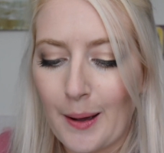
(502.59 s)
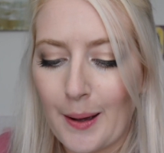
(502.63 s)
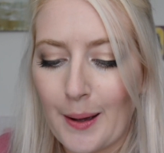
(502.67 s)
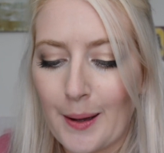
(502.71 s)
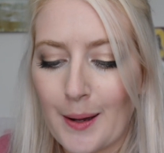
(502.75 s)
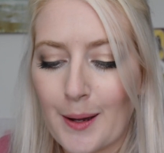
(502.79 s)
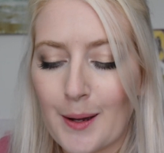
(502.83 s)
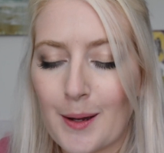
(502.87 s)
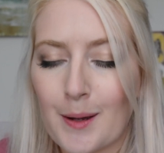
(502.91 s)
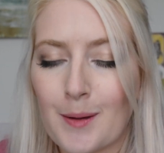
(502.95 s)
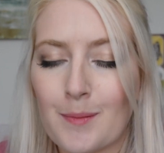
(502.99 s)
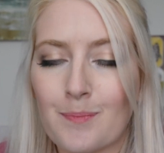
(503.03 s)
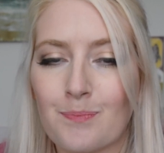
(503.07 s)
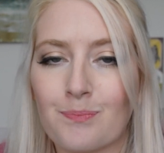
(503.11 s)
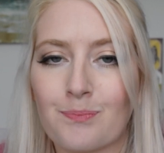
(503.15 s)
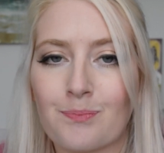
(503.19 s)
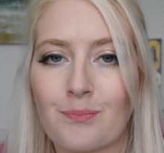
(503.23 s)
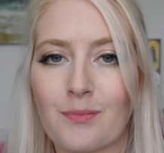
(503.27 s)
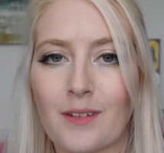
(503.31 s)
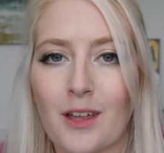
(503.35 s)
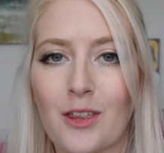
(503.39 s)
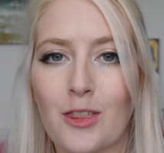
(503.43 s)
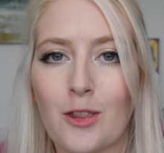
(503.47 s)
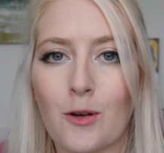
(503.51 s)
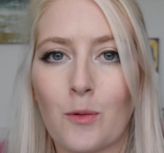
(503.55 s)

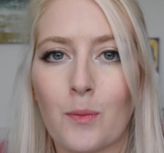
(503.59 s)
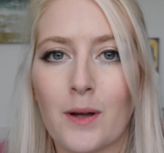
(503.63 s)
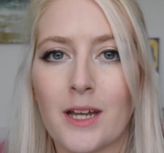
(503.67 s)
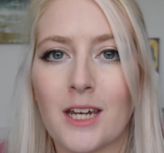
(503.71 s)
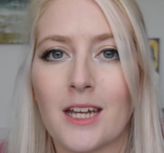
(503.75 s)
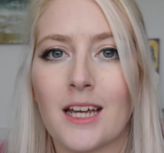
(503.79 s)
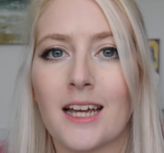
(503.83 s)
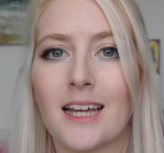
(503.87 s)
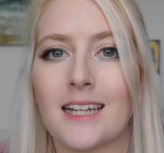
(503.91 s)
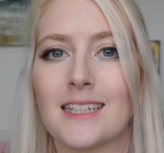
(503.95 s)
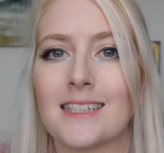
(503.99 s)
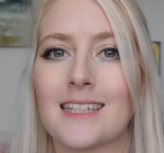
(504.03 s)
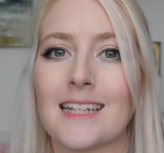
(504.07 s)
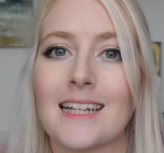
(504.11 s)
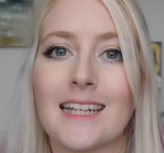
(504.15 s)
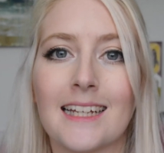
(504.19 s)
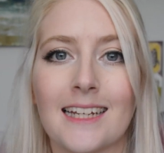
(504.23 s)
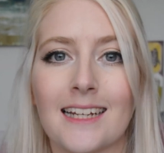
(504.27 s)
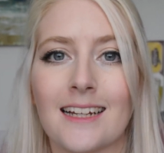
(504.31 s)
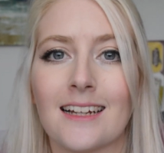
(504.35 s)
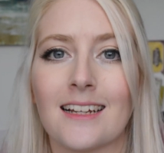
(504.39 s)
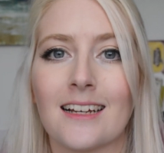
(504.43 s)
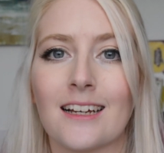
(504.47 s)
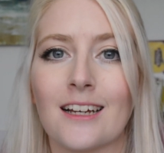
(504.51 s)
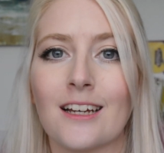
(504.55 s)
The winner is
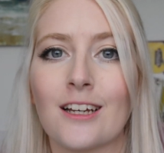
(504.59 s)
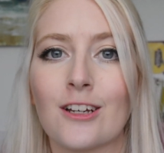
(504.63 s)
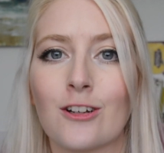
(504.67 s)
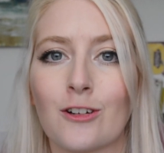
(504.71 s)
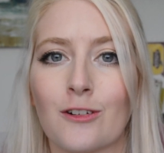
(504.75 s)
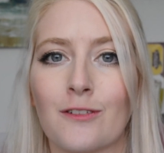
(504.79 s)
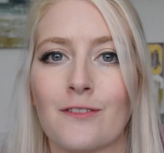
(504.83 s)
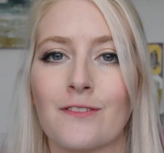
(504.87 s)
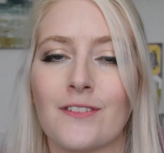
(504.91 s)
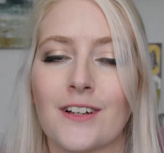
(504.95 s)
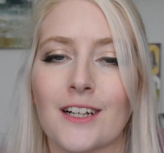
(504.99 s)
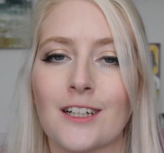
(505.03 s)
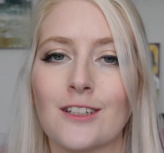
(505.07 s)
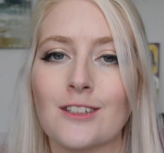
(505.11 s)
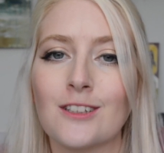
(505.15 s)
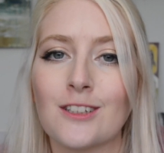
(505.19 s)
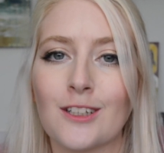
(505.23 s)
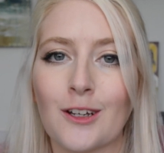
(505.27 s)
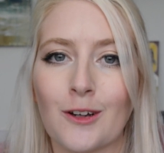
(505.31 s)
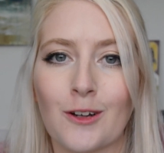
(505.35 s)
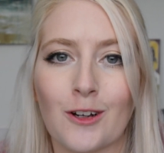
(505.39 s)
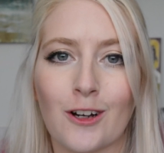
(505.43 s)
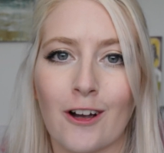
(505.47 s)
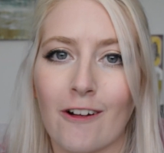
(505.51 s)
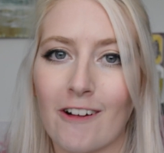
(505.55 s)
Leela Gunville,
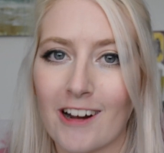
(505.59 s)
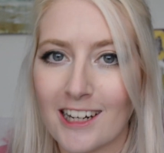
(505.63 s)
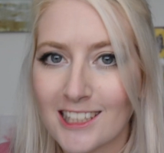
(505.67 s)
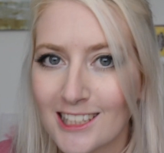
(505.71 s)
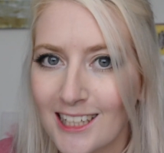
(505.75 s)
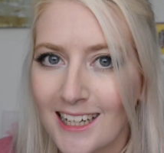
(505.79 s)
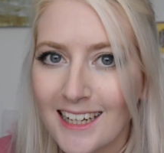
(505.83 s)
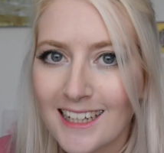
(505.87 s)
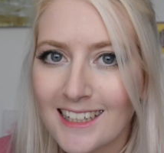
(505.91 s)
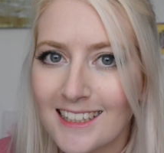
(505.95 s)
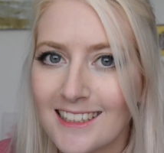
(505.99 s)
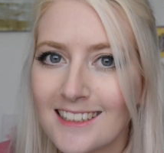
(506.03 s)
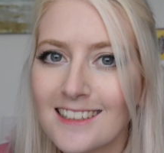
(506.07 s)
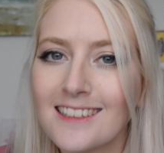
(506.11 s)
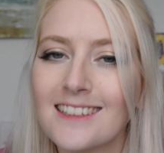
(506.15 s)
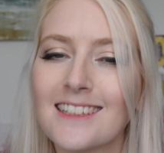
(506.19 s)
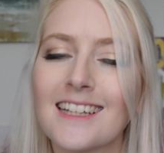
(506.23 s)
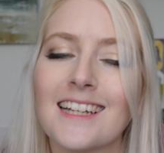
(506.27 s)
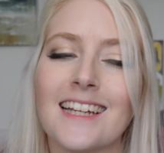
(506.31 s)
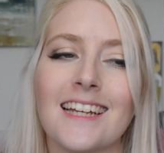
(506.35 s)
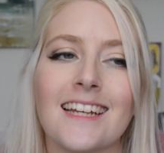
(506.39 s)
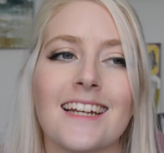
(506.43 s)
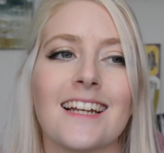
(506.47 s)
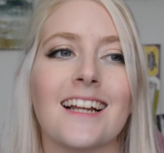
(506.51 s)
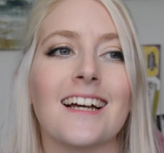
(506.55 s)
so congratulations
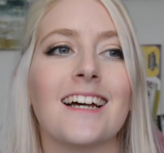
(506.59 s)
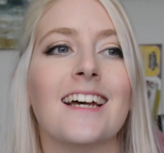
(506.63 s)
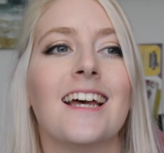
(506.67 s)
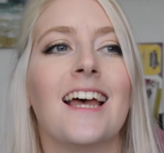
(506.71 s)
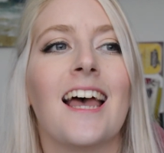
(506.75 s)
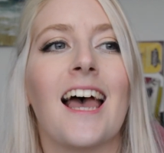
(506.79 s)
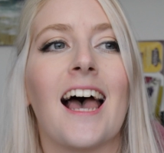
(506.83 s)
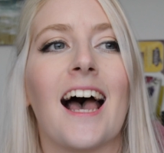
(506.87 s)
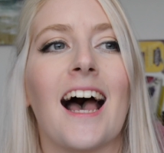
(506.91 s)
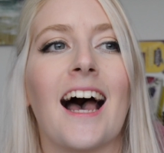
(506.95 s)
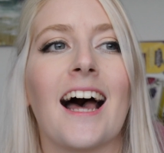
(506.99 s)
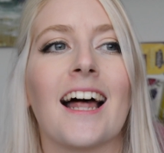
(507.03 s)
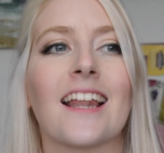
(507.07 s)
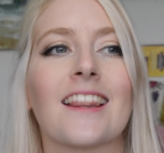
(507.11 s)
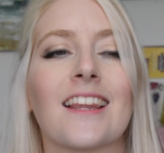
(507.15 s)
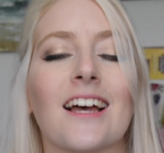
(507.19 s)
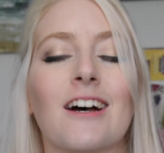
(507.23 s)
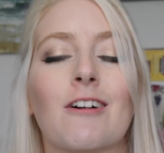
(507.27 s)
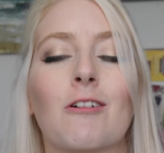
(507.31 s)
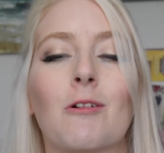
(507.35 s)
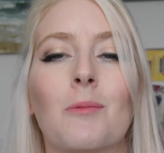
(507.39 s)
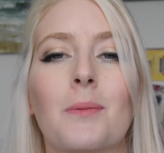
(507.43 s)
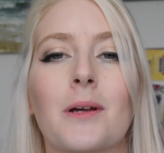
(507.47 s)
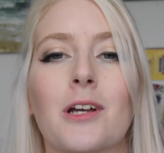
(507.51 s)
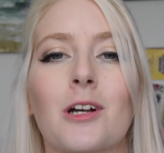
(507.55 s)
Leela, and
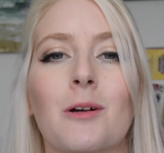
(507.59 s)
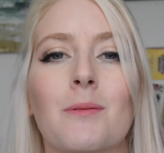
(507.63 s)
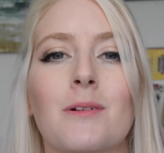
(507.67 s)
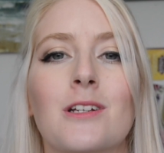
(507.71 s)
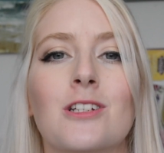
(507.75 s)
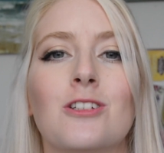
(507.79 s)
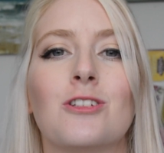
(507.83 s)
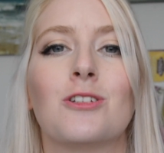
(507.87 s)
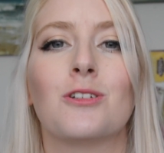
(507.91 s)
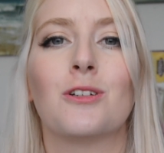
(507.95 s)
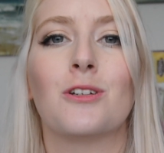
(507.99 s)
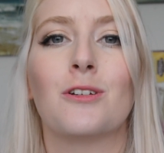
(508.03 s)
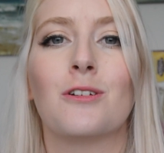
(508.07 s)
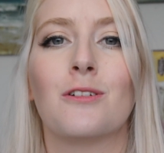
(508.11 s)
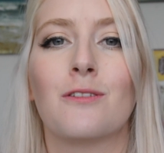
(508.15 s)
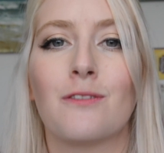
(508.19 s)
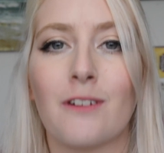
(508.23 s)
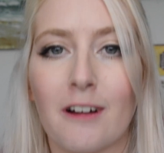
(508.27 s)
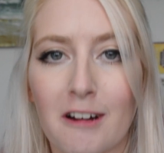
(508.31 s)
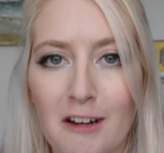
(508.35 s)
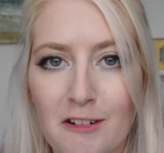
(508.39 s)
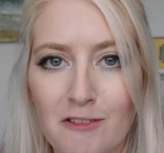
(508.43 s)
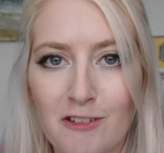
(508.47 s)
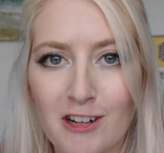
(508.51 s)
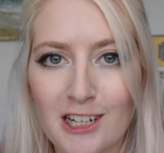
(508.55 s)
that will be coming to you
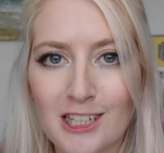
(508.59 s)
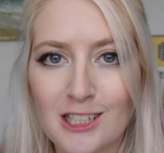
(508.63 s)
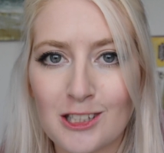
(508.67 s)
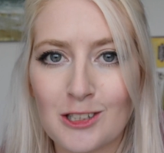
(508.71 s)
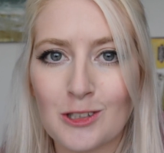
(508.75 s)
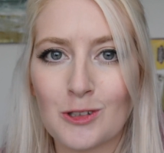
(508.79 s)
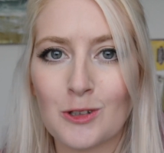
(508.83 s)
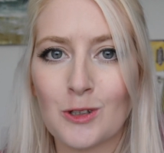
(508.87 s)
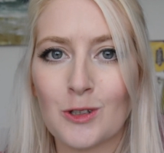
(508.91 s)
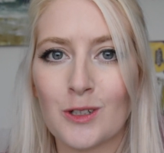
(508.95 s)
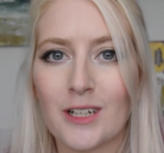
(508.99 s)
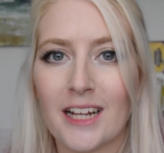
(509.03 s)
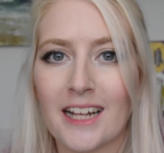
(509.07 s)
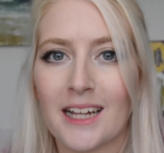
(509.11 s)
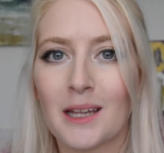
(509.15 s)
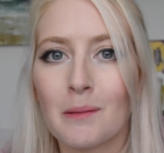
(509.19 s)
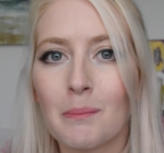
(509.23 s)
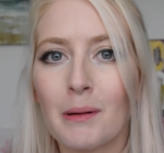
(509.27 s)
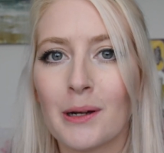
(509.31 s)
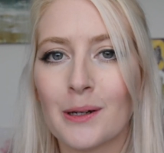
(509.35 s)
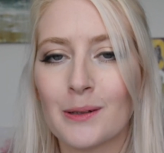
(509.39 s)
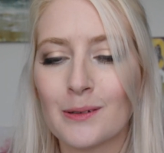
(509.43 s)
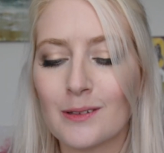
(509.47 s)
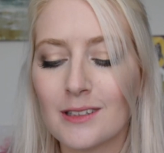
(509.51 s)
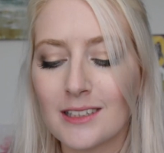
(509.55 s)
very, very soon in the
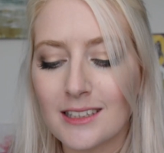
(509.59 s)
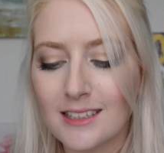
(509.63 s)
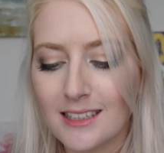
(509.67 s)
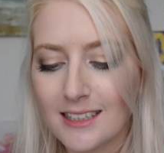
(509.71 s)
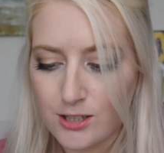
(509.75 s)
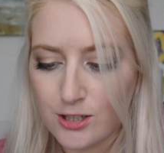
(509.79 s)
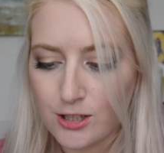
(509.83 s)
post.